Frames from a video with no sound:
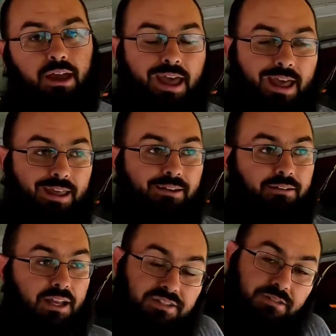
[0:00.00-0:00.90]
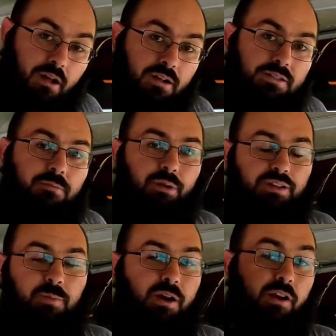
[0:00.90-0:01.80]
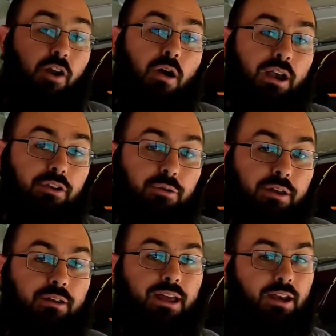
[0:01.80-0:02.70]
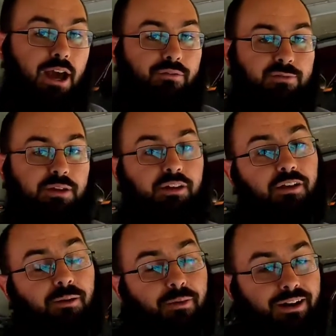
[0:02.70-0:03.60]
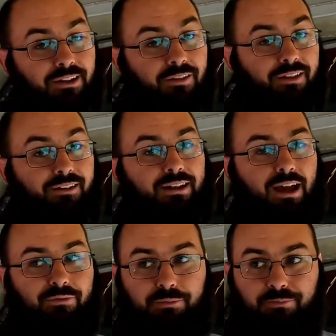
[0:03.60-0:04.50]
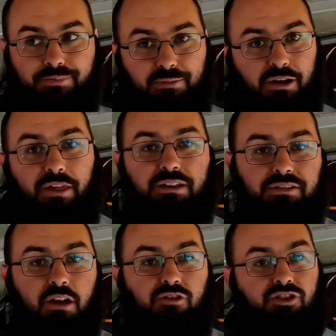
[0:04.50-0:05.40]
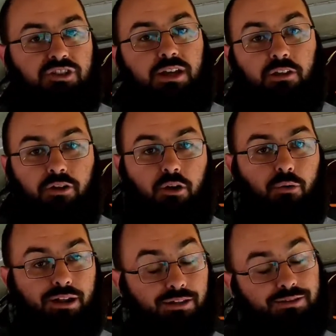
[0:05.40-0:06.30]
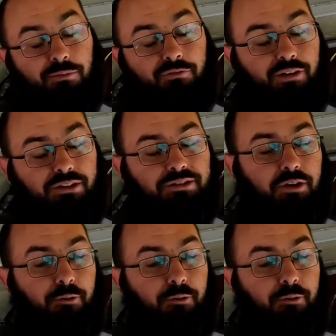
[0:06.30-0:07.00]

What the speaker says: And it sucks, but it's better to know how to do it and not have to spend a ton of money than have to spend $1,000 just to get a tow and get something fixed.